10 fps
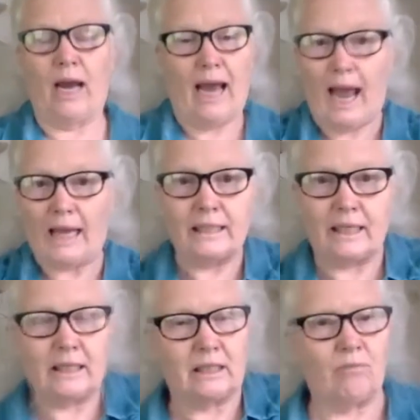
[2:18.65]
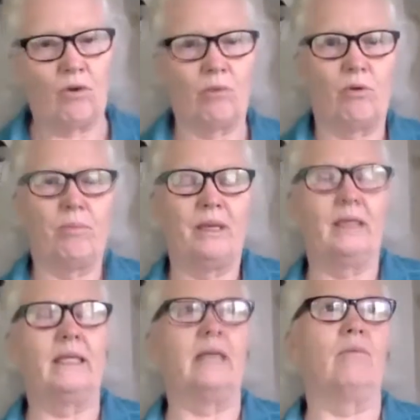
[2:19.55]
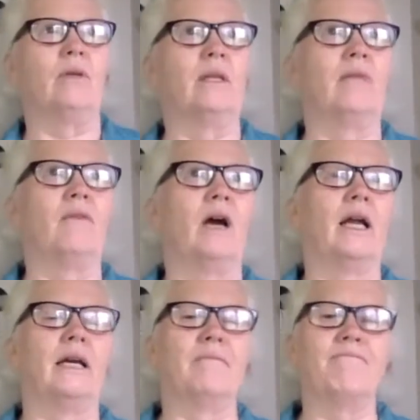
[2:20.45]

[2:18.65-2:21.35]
access and more mobility when they've got a,